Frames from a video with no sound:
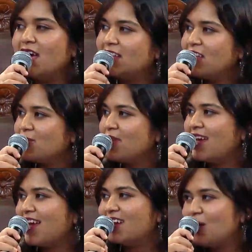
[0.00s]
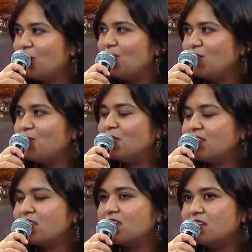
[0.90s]
And that's where I'd come to you,
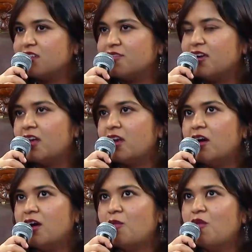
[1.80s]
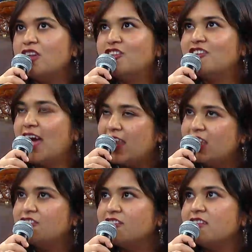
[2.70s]
Mr. Rizwan. What
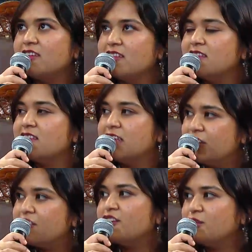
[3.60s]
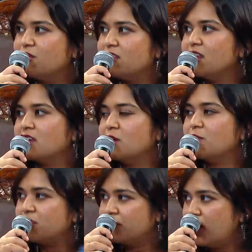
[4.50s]
challenges does this introduce in terms
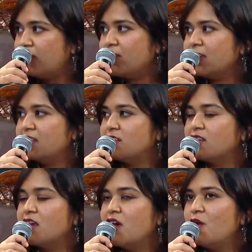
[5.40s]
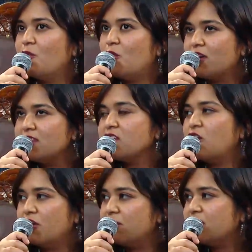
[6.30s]
of governance? What is the
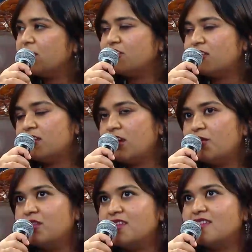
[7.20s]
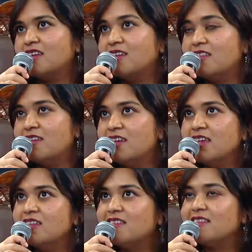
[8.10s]
conversation around this, considering
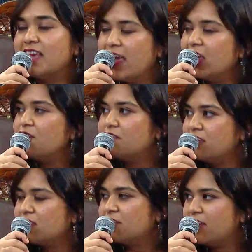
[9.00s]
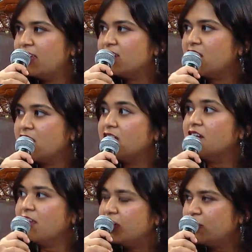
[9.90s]
the scale of these events are
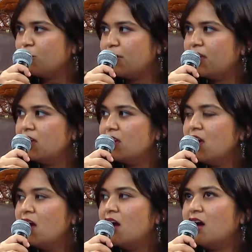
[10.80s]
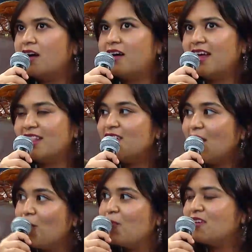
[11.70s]
really growing? And the
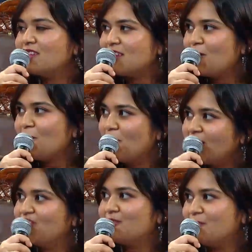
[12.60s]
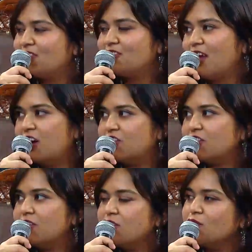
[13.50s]
numbers are much, much
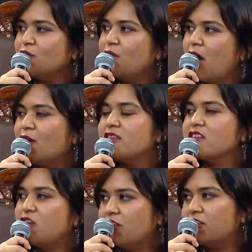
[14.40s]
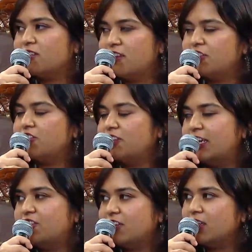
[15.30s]
larger. So how is the conversation
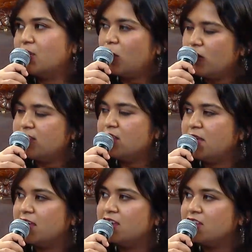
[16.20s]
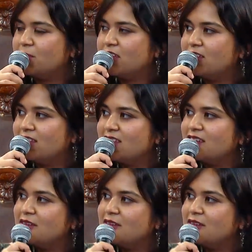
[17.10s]
changing in the policy-making space?